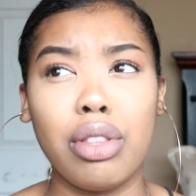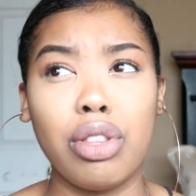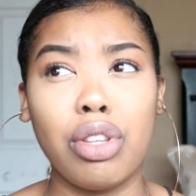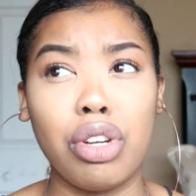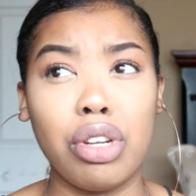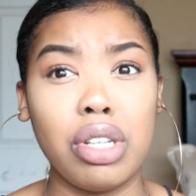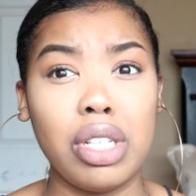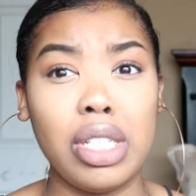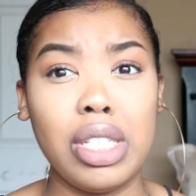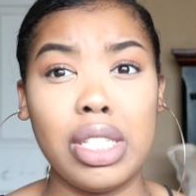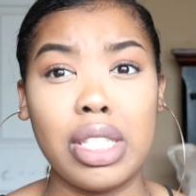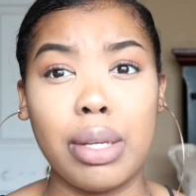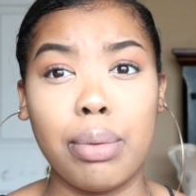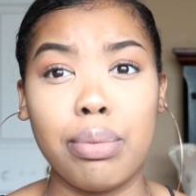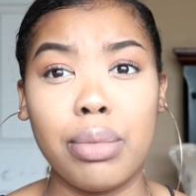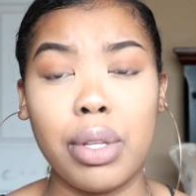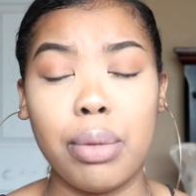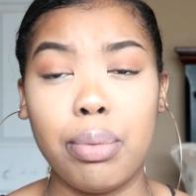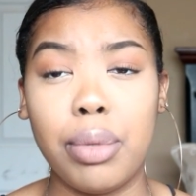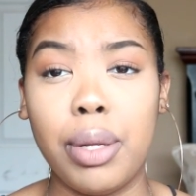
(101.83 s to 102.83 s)
30
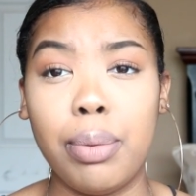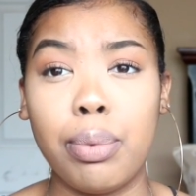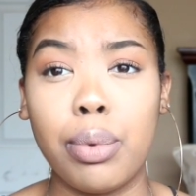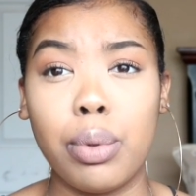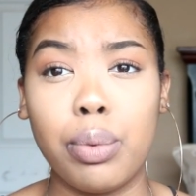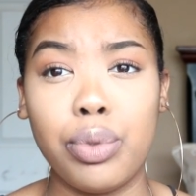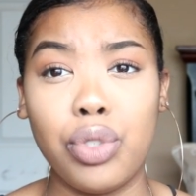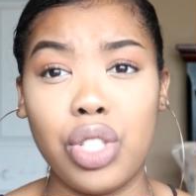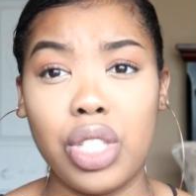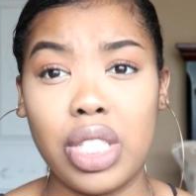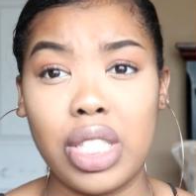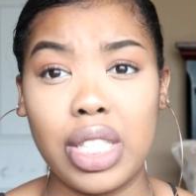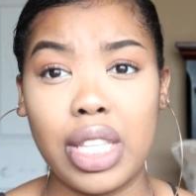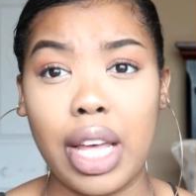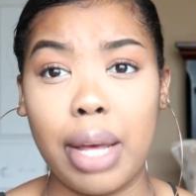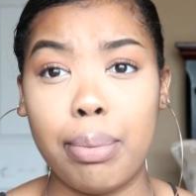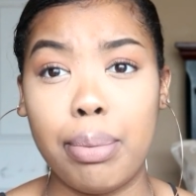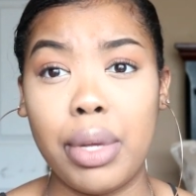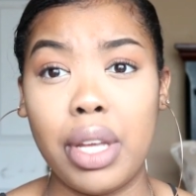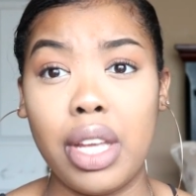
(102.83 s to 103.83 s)
something people, which isn't
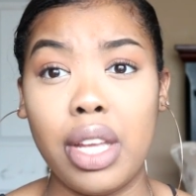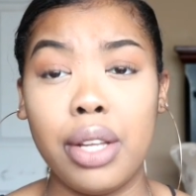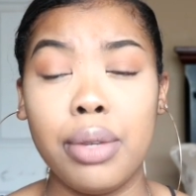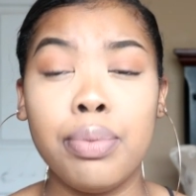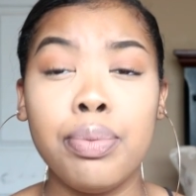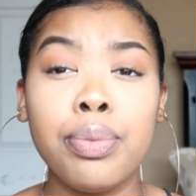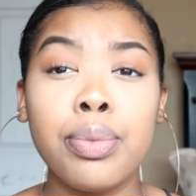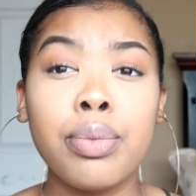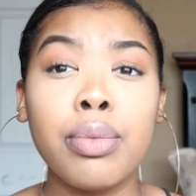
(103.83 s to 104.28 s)
that big.